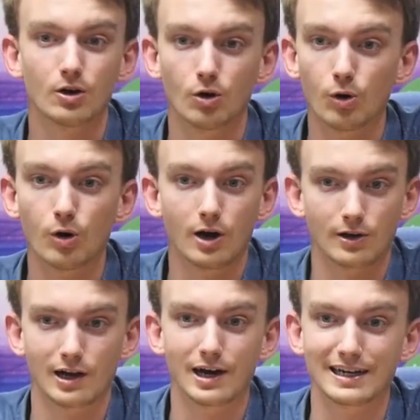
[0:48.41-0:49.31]
or
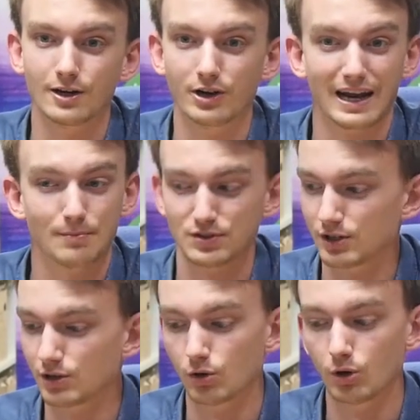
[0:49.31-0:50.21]
online on
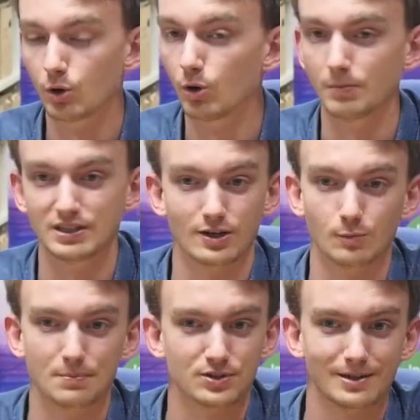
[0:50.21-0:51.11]
Amazon or Hornby's own
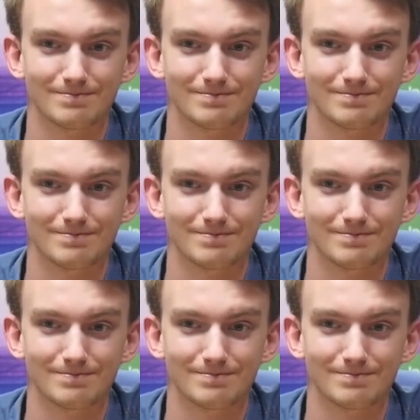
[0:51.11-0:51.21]
website.